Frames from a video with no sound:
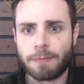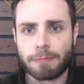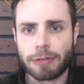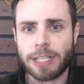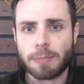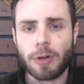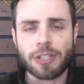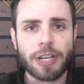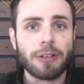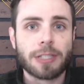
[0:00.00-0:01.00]
pretty small
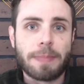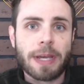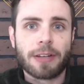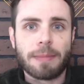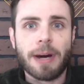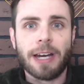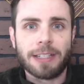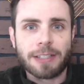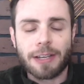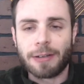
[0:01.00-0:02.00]
channel. It's bigger than mine,
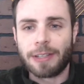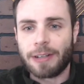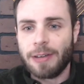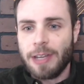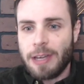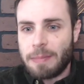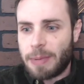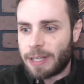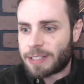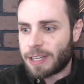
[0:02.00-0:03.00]
so, you know,
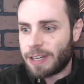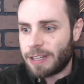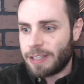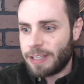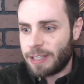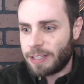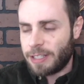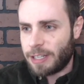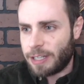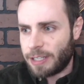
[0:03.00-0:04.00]
but
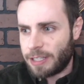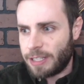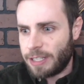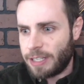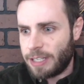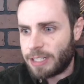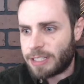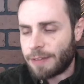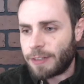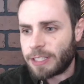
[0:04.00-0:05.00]
it
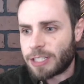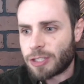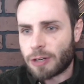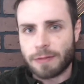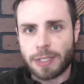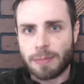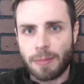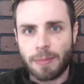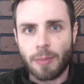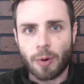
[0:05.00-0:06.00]
definitely deserves
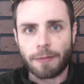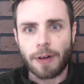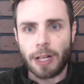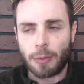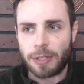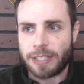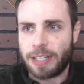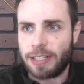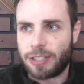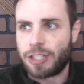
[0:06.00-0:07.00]
more followers.
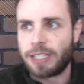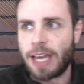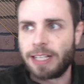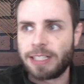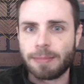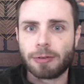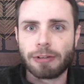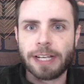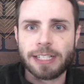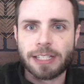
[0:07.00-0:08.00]
She's had some
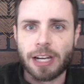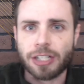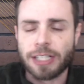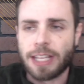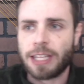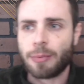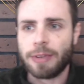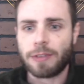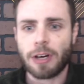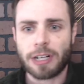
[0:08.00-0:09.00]
great discussions. I think
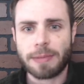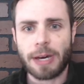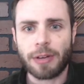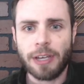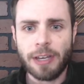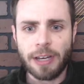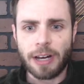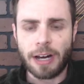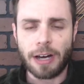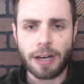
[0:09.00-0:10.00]
we've talked about
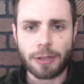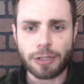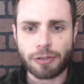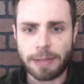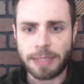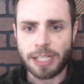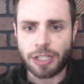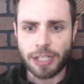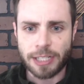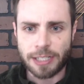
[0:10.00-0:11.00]
other streams that
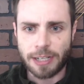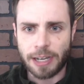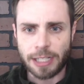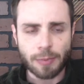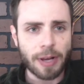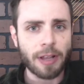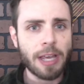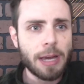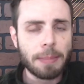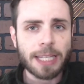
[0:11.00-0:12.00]
she has done as well.
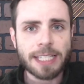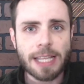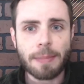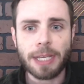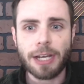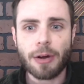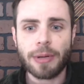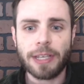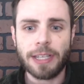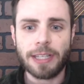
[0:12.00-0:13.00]
Please let me
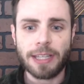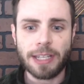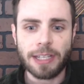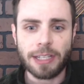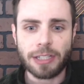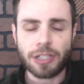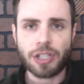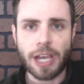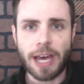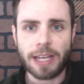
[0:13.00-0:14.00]
know in the
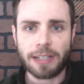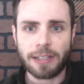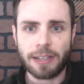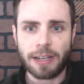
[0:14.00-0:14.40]
chat